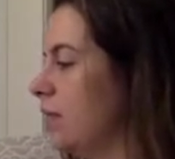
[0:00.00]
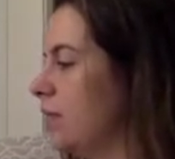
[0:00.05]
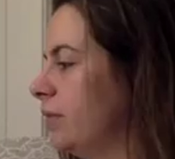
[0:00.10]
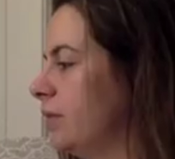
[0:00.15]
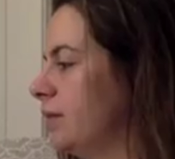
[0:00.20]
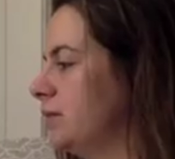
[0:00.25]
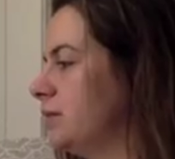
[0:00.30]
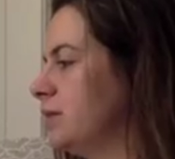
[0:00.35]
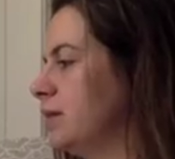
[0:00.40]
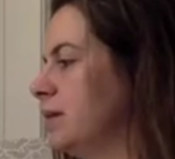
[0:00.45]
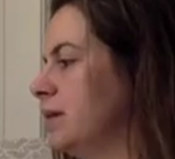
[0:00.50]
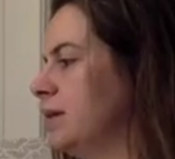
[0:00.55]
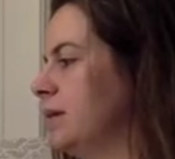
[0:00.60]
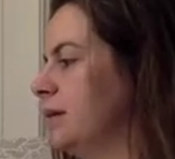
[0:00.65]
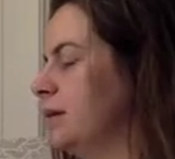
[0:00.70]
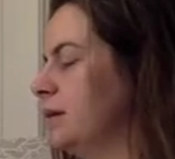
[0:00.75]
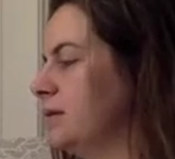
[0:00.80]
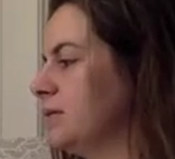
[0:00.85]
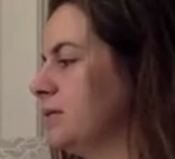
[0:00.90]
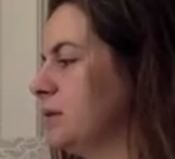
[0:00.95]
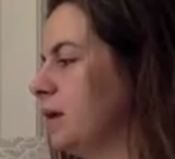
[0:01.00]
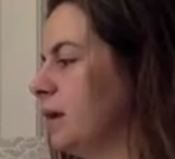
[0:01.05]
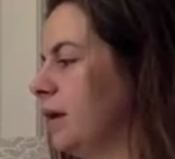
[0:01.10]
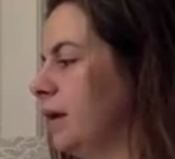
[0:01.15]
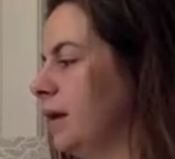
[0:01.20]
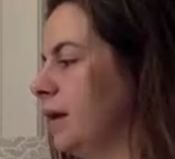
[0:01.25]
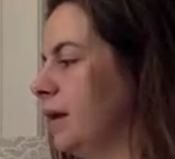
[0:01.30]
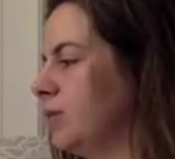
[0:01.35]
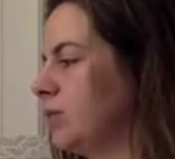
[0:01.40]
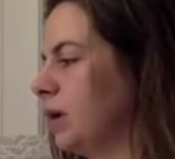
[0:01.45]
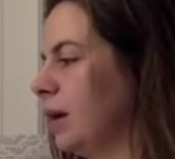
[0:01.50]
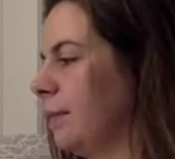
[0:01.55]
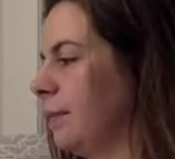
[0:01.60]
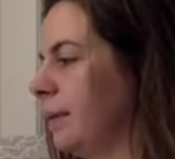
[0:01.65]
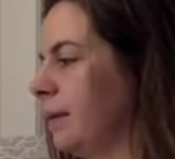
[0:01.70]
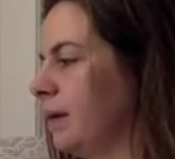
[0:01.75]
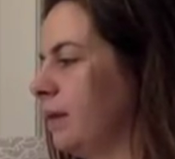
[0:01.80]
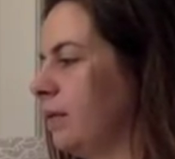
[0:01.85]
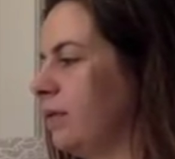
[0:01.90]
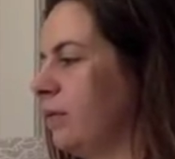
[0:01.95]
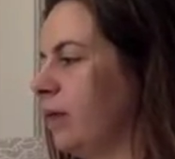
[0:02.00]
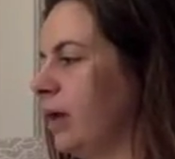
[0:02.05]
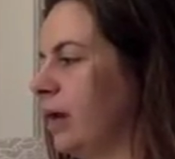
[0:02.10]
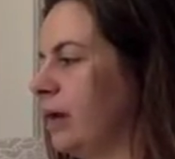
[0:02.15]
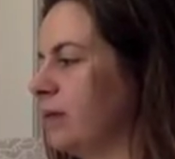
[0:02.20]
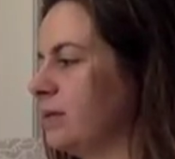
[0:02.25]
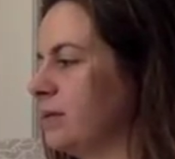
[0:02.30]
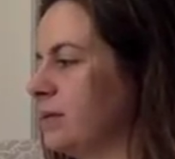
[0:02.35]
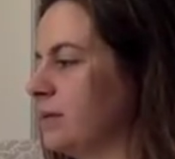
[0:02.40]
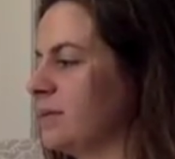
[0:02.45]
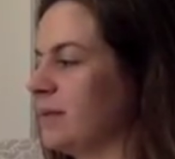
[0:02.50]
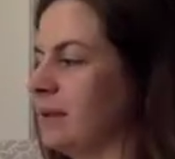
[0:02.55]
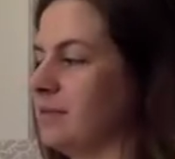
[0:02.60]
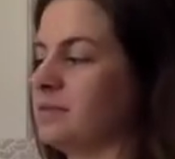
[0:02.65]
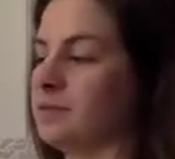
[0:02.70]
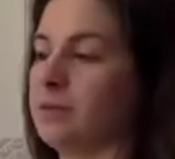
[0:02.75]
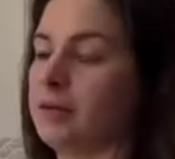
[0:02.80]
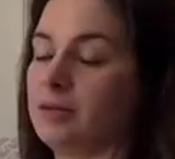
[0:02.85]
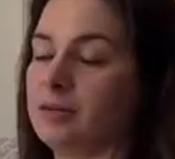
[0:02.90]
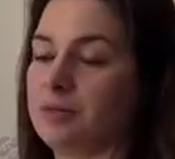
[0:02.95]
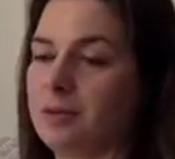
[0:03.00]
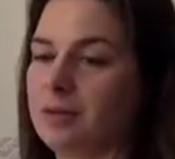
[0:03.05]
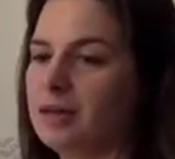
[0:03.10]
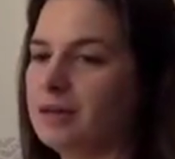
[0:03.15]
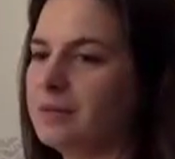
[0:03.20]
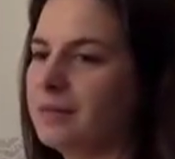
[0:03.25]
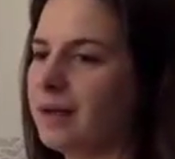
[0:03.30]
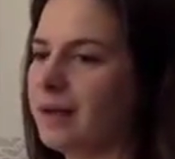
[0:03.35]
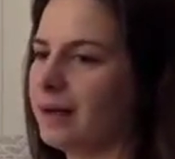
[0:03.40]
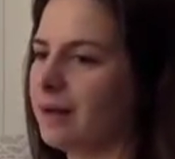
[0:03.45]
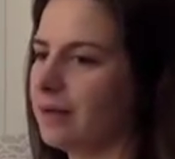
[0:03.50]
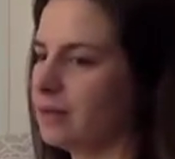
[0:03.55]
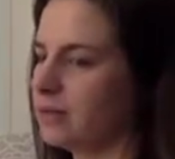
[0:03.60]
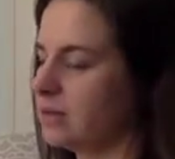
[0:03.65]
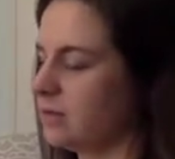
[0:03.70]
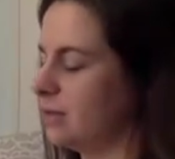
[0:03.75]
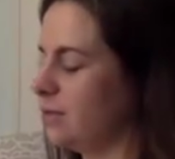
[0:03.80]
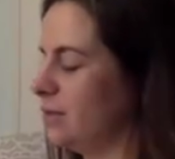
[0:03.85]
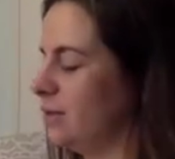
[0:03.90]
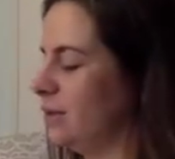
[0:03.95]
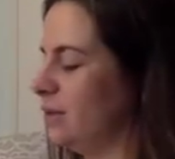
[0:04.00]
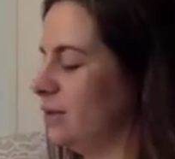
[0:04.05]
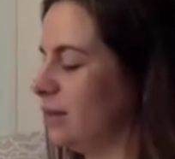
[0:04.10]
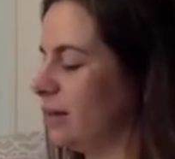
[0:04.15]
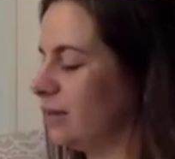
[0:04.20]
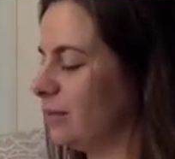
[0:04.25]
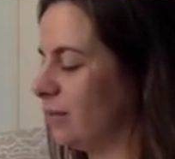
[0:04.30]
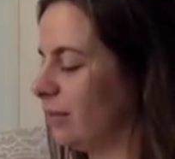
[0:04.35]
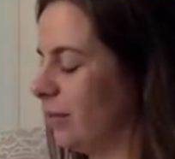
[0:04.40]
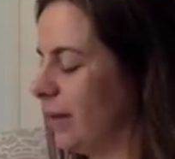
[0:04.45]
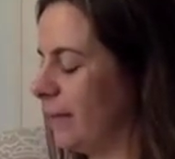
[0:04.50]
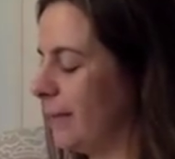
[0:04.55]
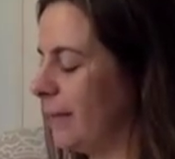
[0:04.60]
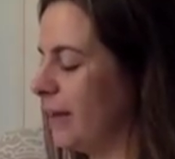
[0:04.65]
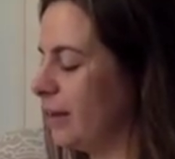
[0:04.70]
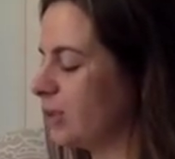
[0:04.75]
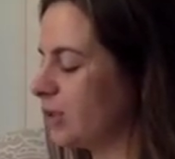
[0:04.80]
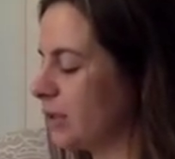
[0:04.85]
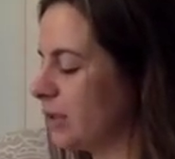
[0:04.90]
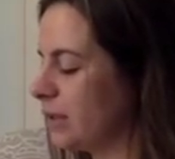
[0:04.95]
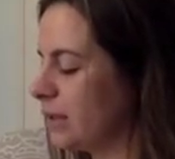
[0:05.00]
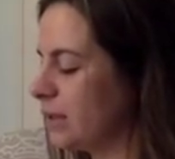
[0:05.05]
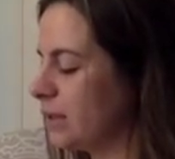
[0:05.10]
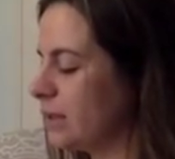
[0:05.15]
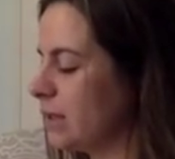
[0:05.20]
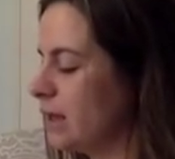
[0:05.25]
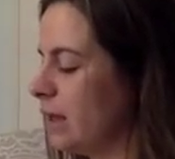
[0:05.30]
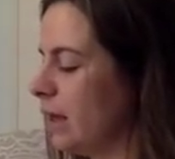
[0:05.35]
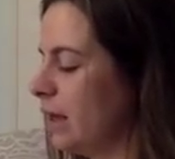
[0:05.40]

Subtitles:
This is a topic that sometimes postpartum I also deal with my patients.